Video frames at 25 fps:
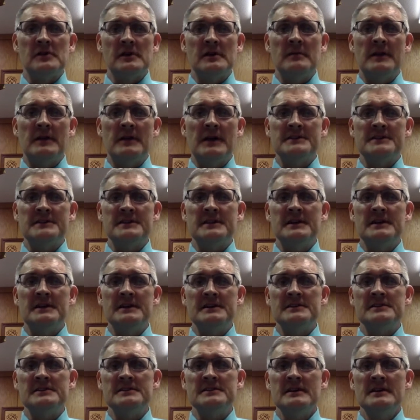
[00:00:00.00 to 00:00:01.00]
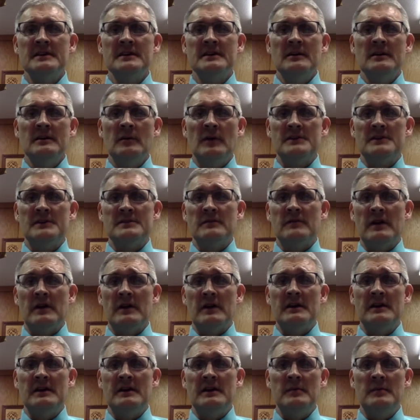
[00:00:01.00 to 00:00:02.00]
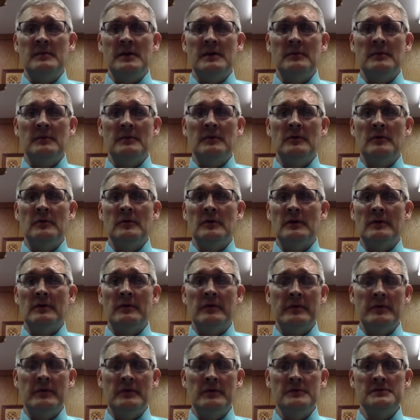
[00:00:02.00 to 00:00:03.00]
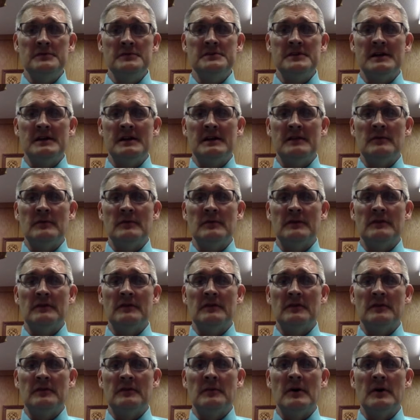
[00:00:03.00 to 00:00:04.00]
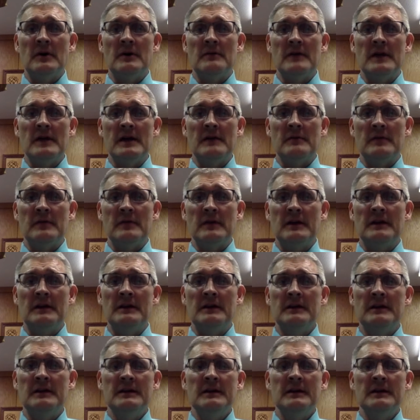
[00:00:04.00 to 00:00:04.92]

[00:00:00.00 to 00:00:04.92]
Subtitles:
But as it is, we had some very key people who were enthused and really took the ball and ran with it.